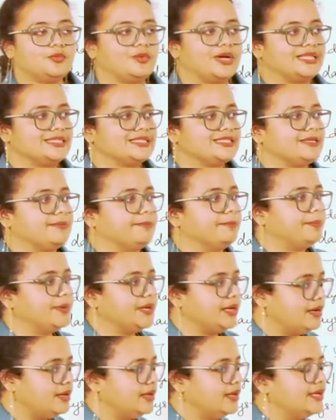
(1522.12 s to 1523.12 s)
one
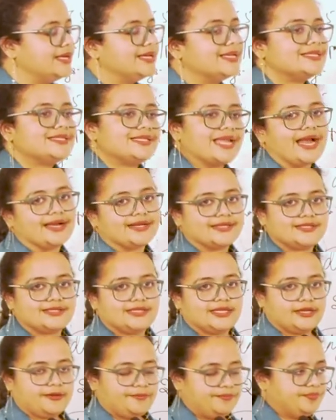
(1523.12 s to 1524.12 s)
simple
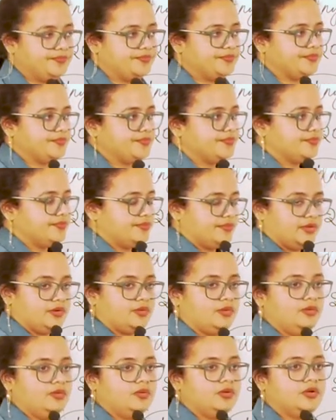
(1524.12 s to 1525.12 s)
statistic. You
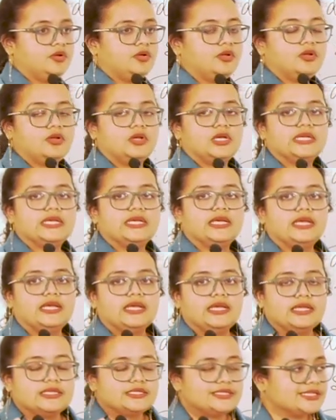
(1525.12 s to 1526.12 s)
know,
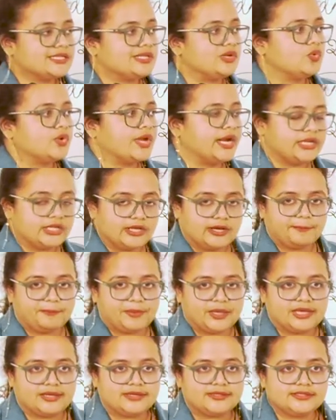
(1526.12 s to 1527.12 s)
just look at your
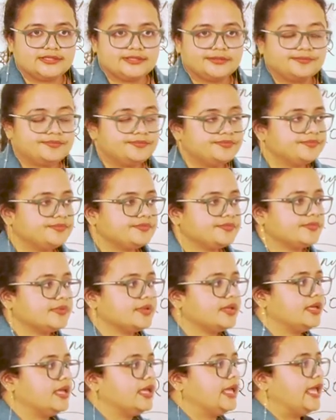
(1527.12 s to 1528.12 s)
peers.
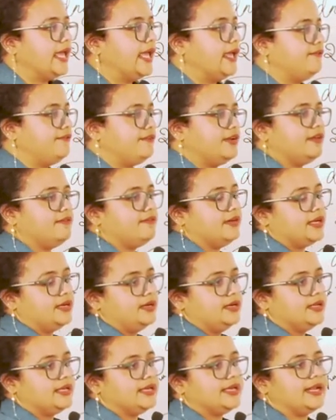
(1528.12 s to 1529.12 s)
Everyone
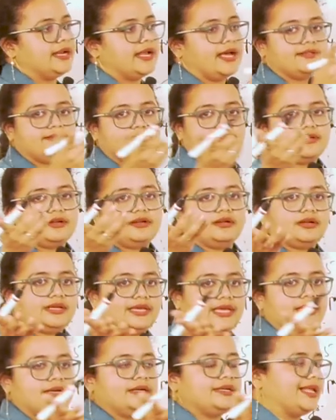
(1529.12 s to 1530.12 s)
can answer,
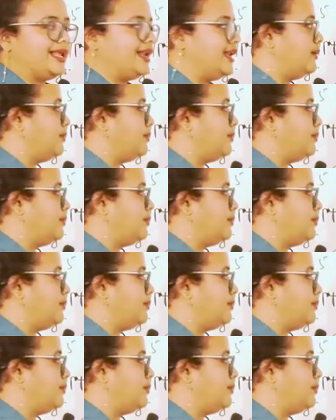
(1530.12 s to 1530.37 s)
can tell